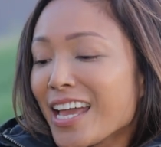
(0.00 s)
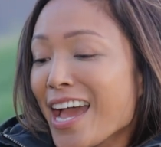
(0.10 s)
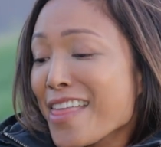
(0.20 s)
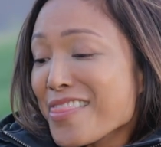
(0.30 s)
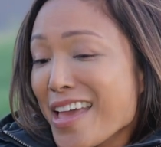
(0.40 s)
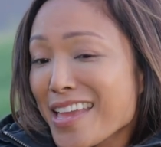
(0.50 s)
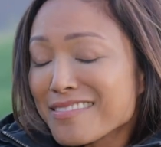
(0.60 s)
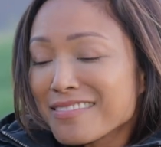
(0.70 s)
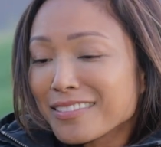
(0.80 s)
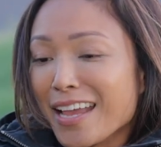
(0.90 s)
And
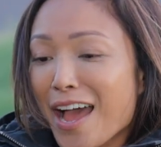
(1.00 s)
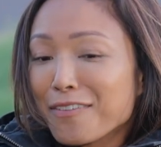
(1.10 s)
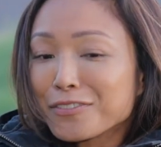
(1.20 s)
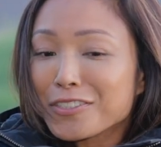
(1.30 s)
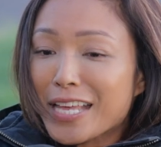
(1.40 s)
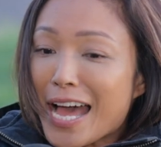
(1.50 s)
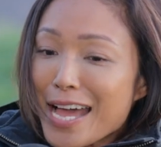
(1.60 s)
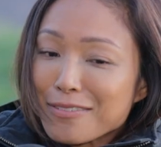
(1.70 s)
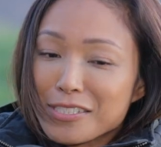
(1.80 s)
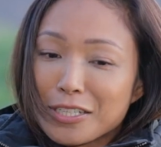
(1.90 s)
then after
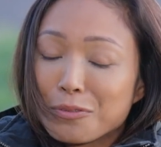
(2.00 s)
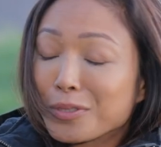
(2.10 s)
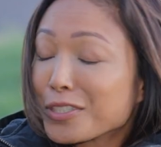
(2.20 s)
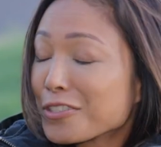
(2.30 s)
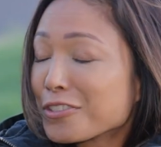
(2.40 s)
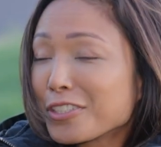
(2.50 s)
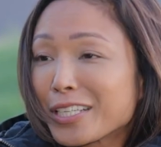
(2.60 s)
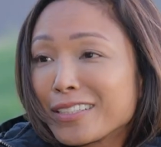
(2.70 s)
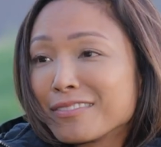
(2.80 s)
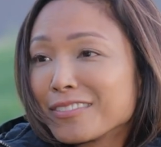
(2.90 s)
that, we're
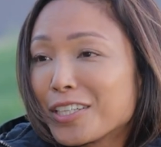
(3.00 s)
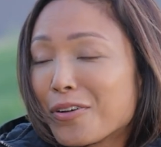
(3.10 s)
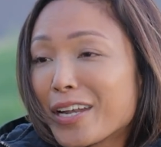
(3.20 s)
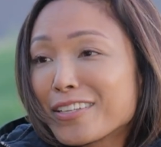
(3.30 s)
usually going